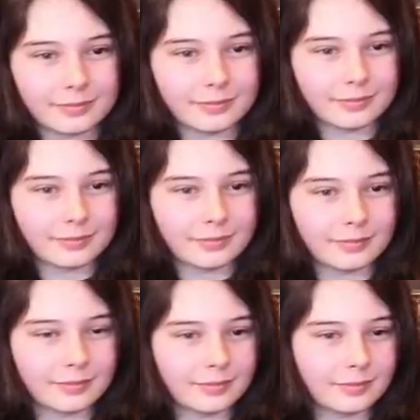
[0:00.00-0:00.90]

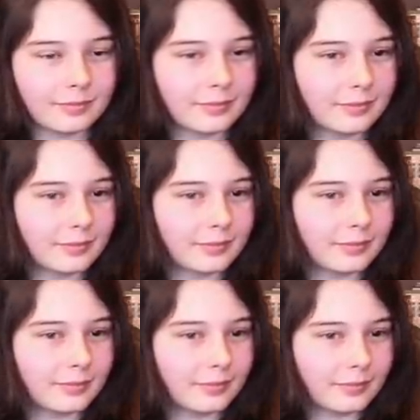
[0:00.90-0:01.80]

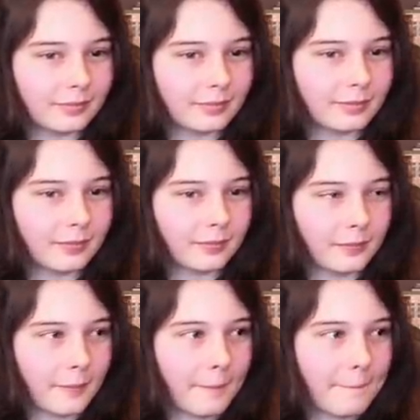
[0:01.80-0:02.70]

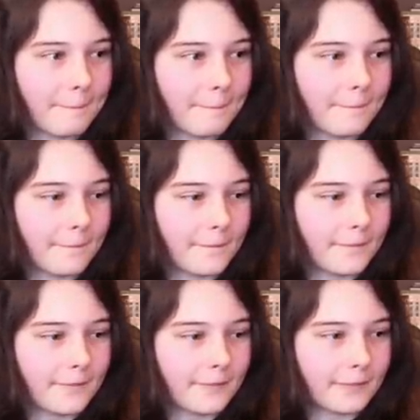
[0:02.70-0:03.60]

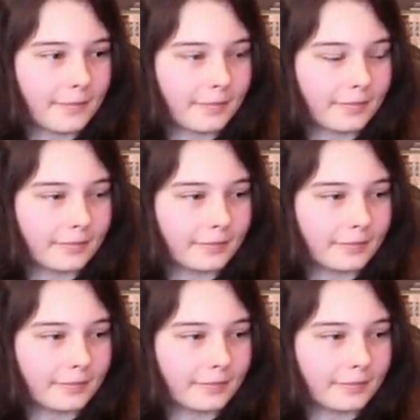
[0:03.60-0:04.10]
(silent)